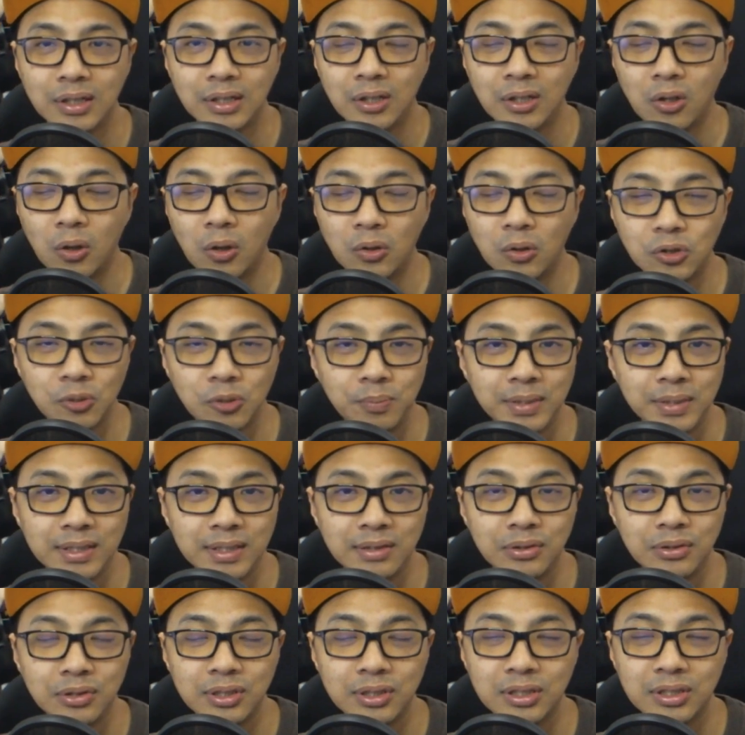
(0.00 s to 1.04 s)
Also, please
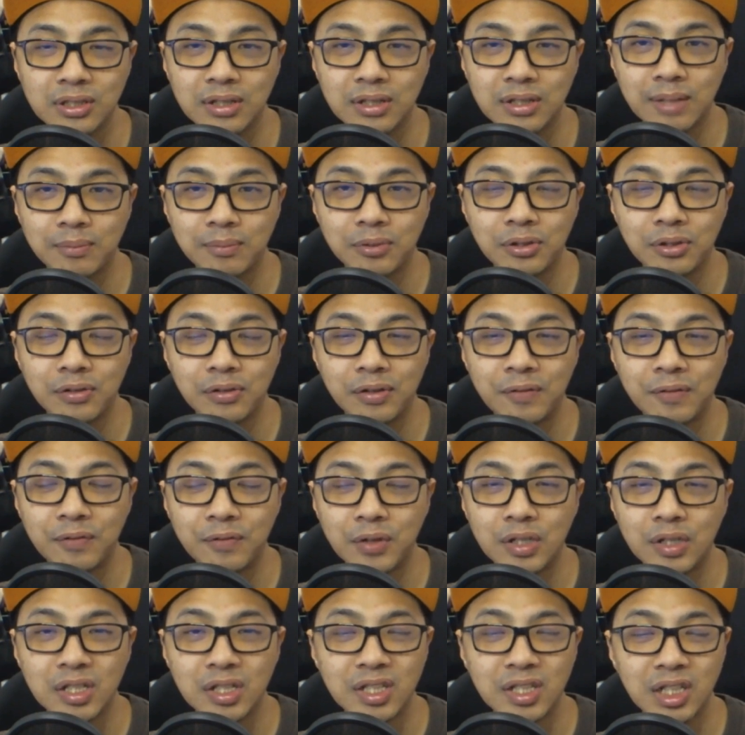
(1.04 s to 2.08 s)
do subscribe to the Review
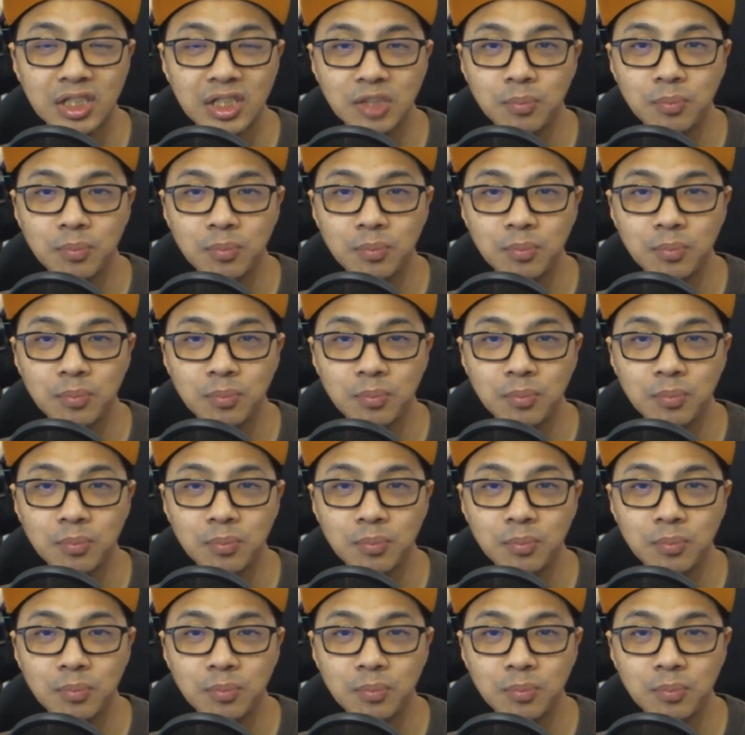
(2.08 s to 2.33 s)
and Discussion